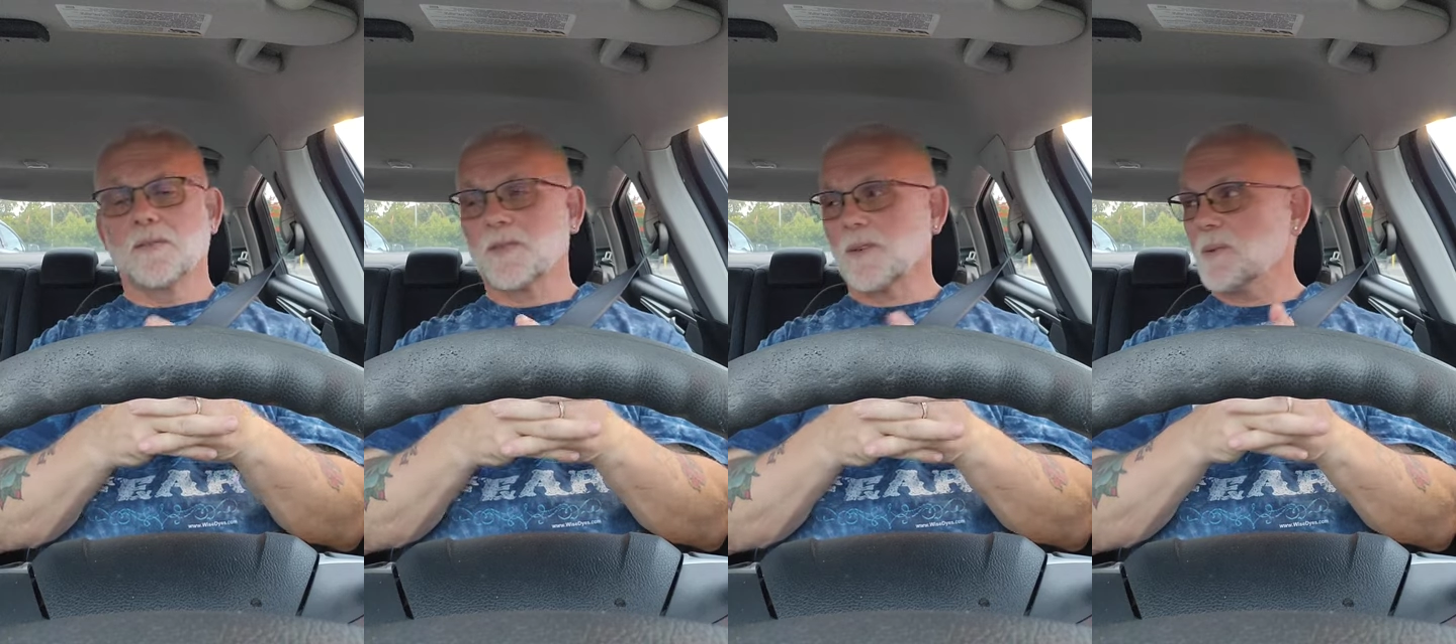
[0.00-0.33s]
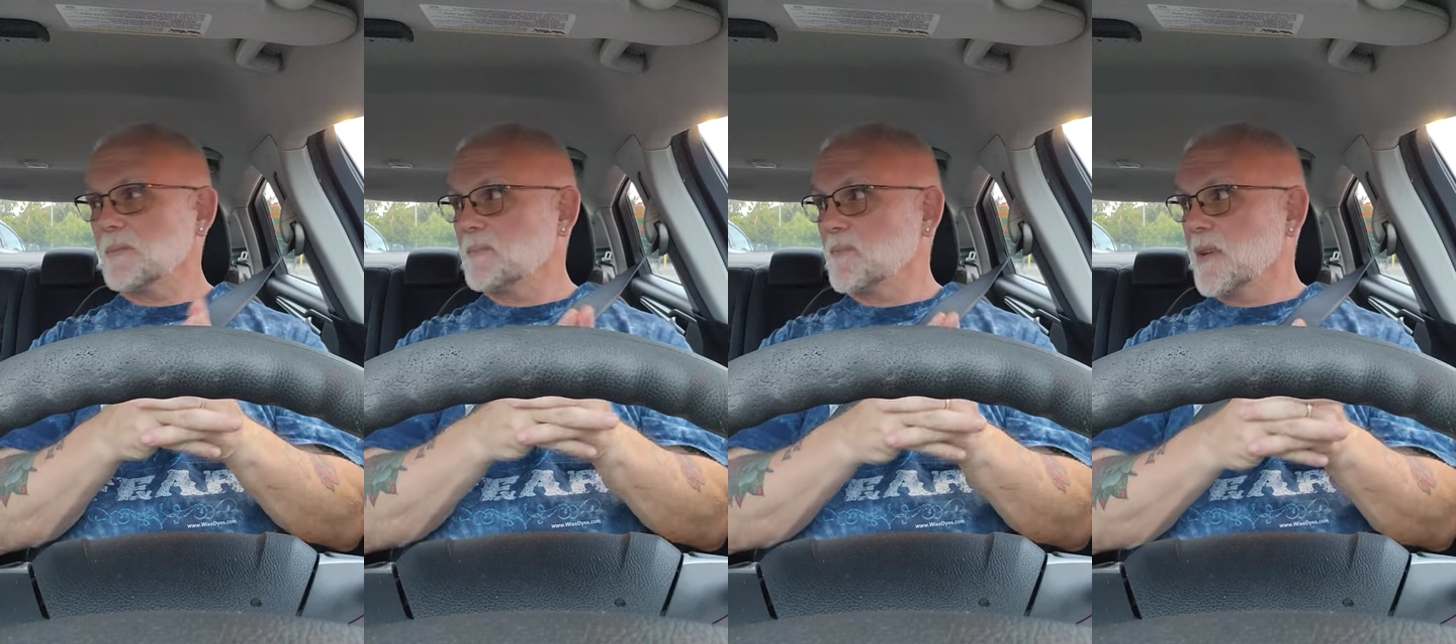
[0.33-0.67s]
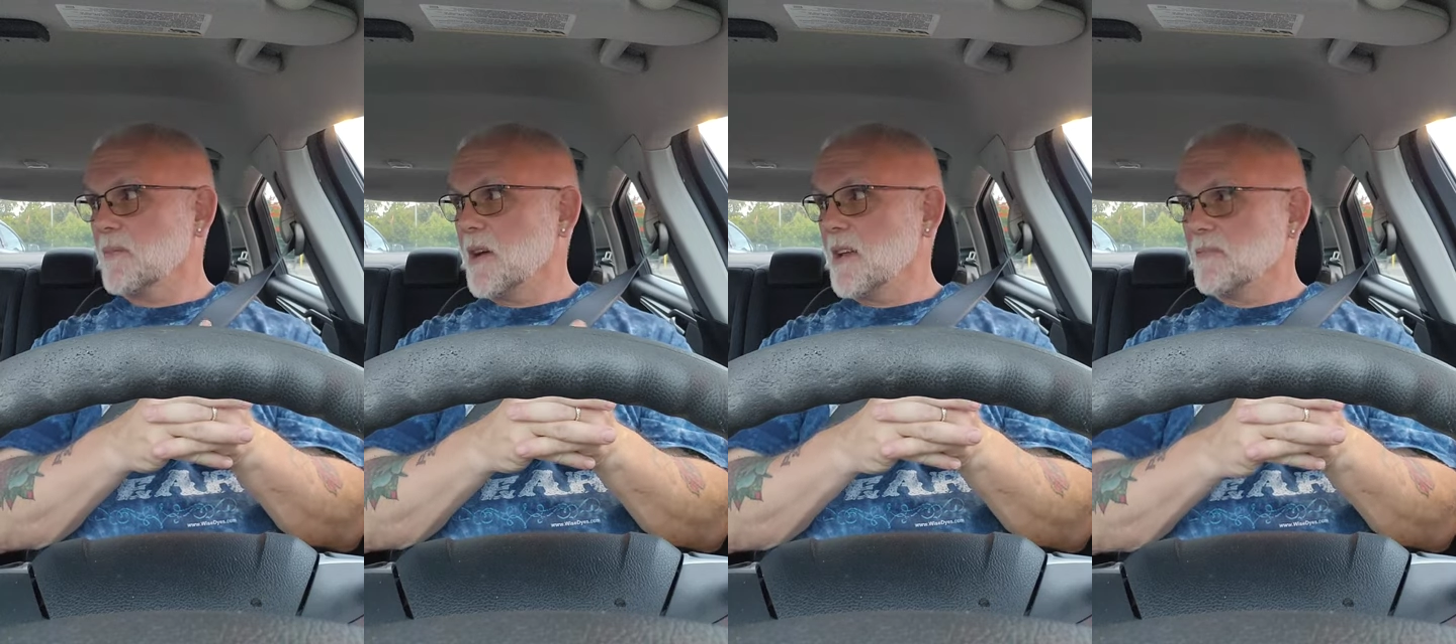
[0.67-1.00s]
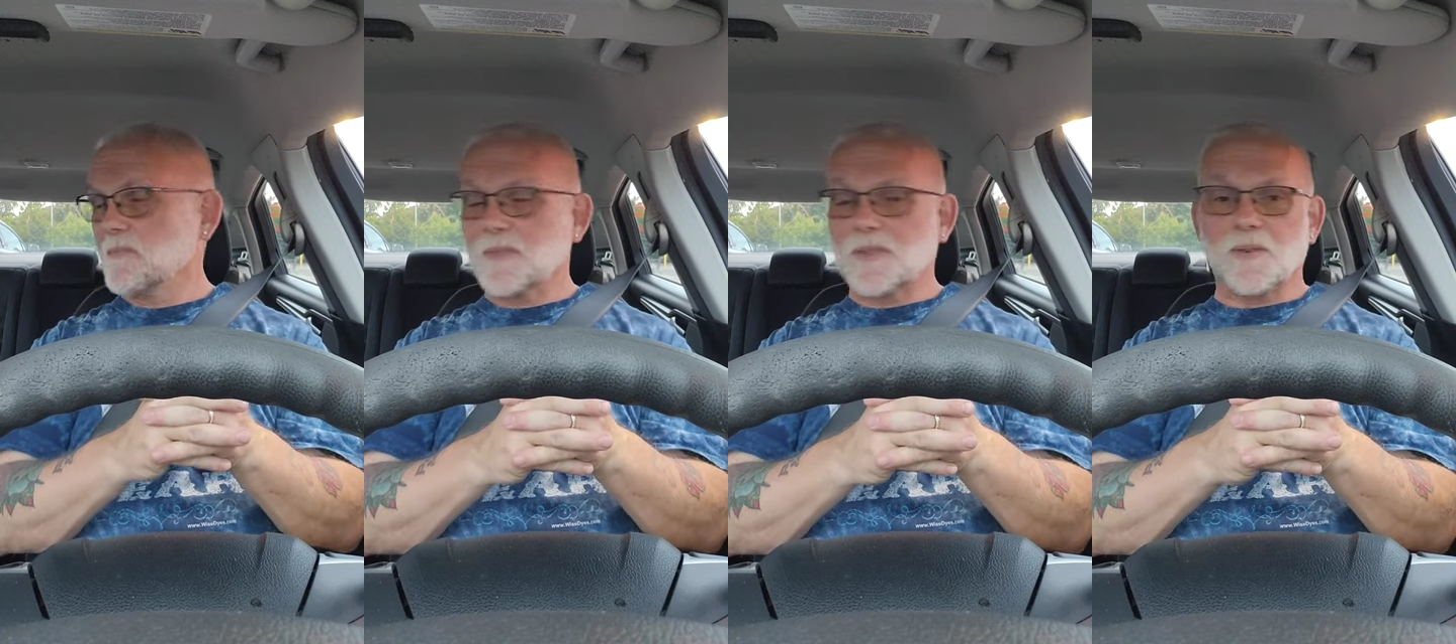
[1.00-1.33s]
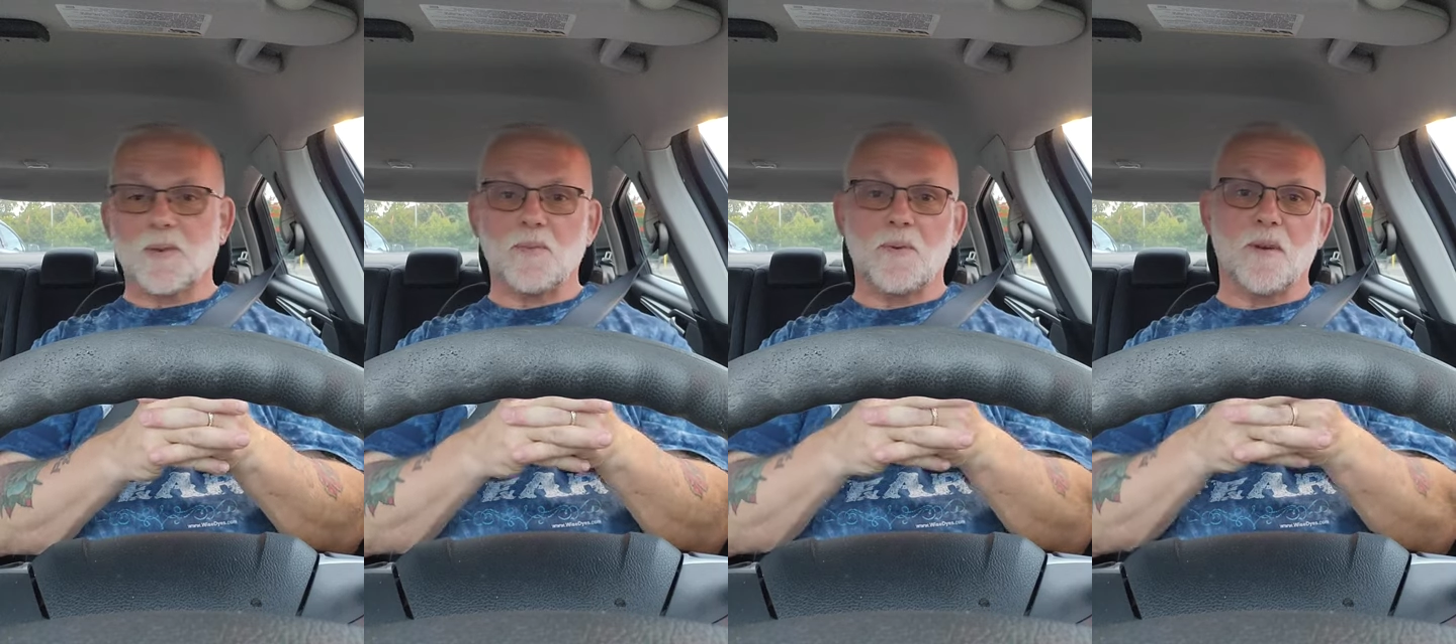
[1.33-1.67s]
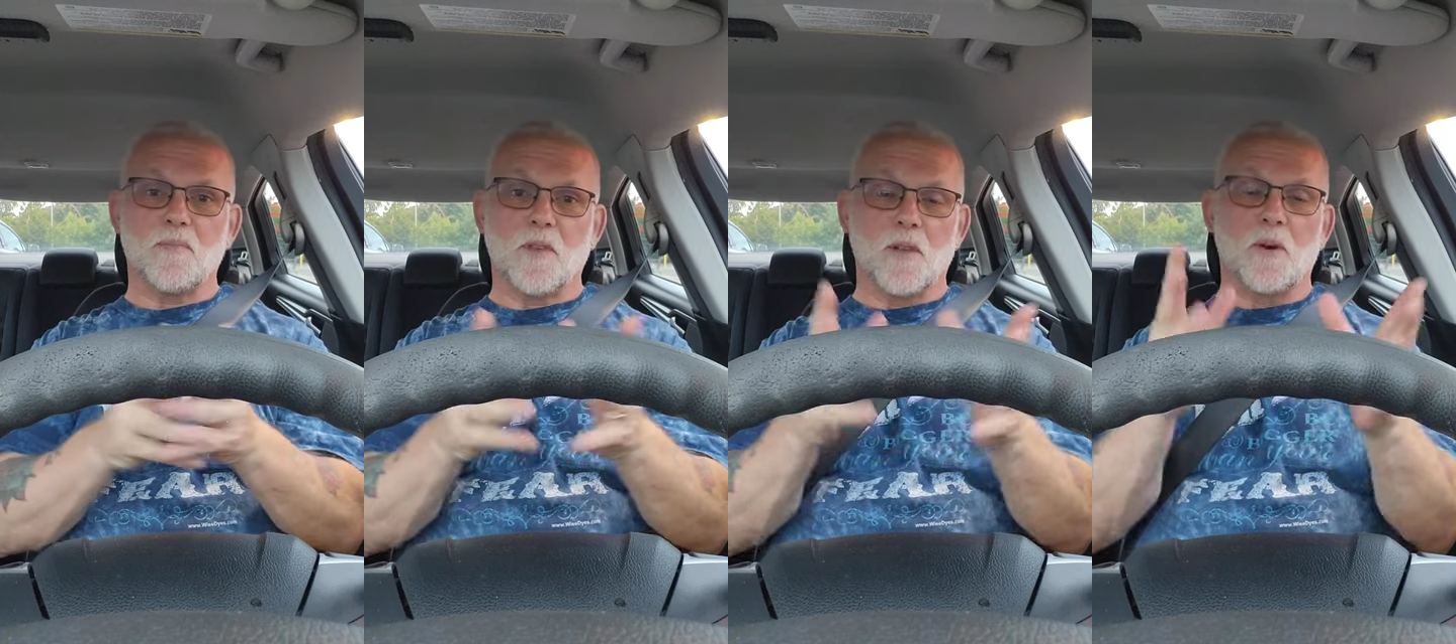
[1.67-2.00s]
So, amen. So,
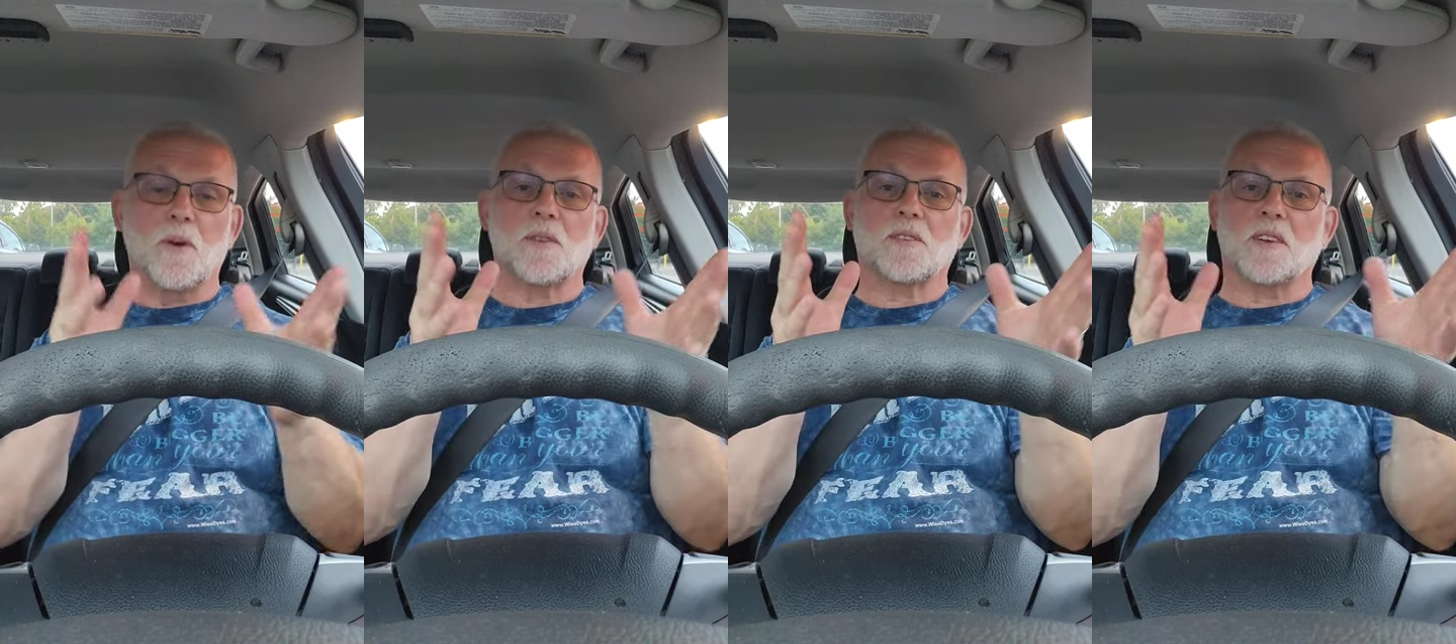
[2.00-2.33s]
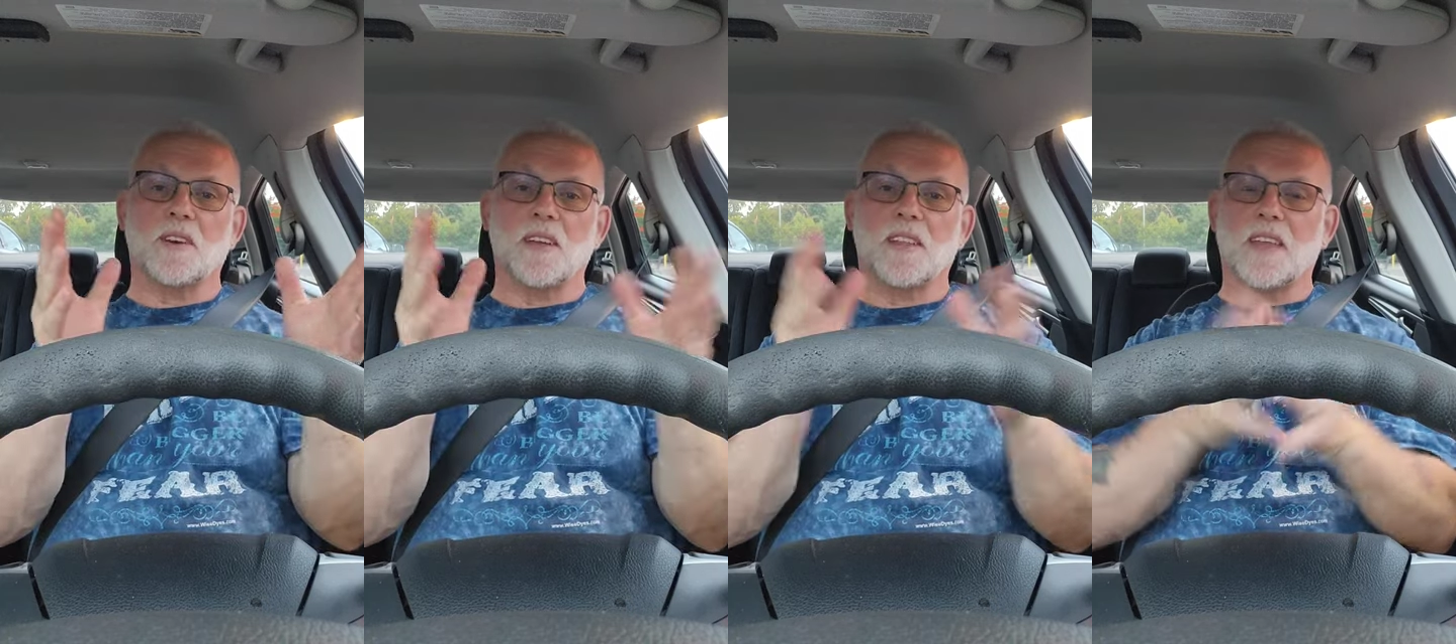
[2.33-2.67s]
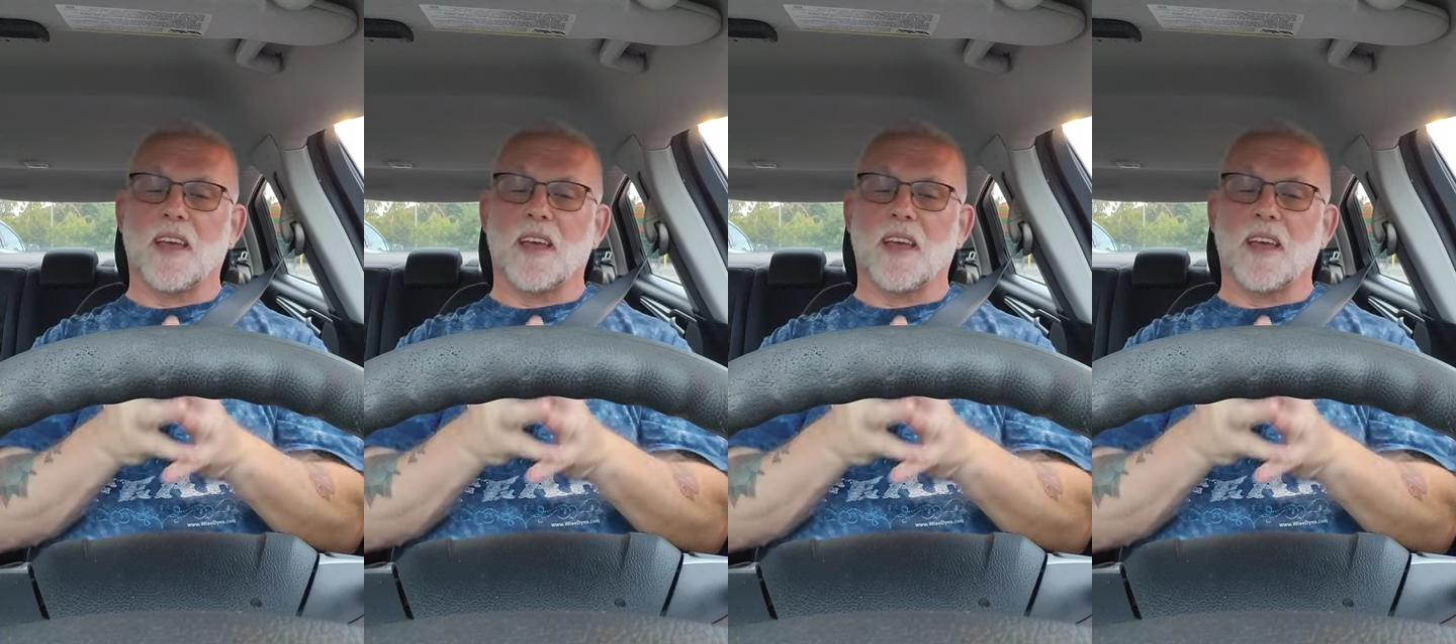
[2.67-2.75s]
the Lord is good.